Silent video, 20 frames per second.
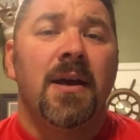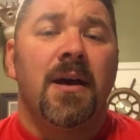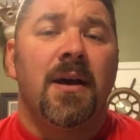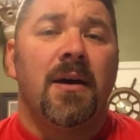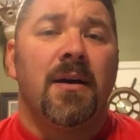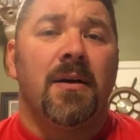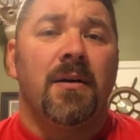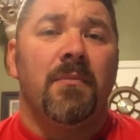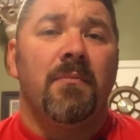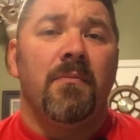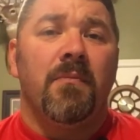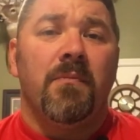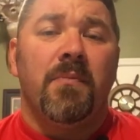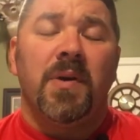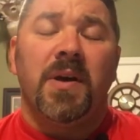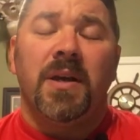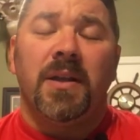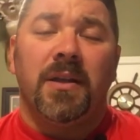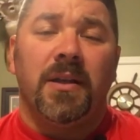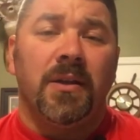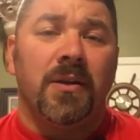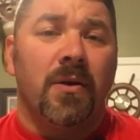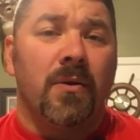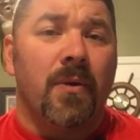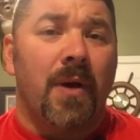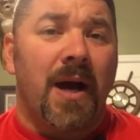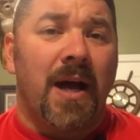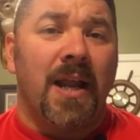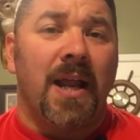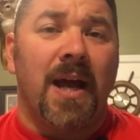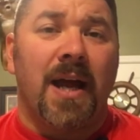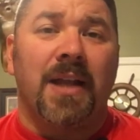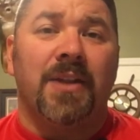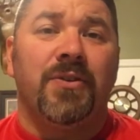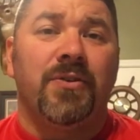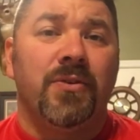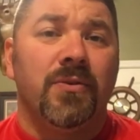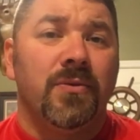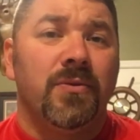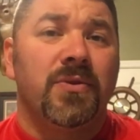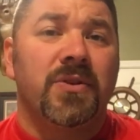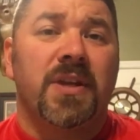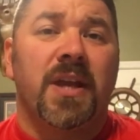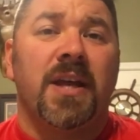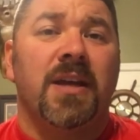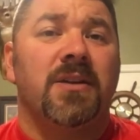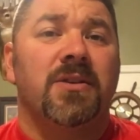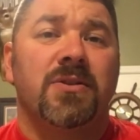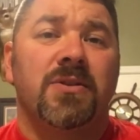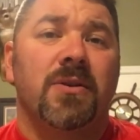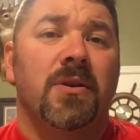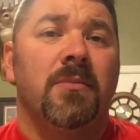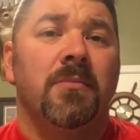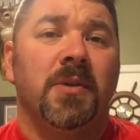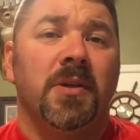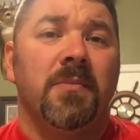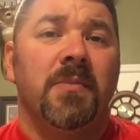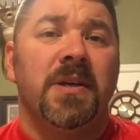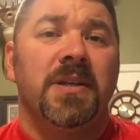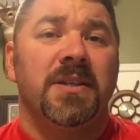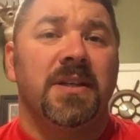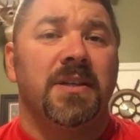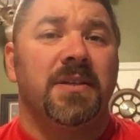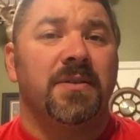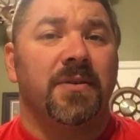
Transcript: But, I do stay extremely busy.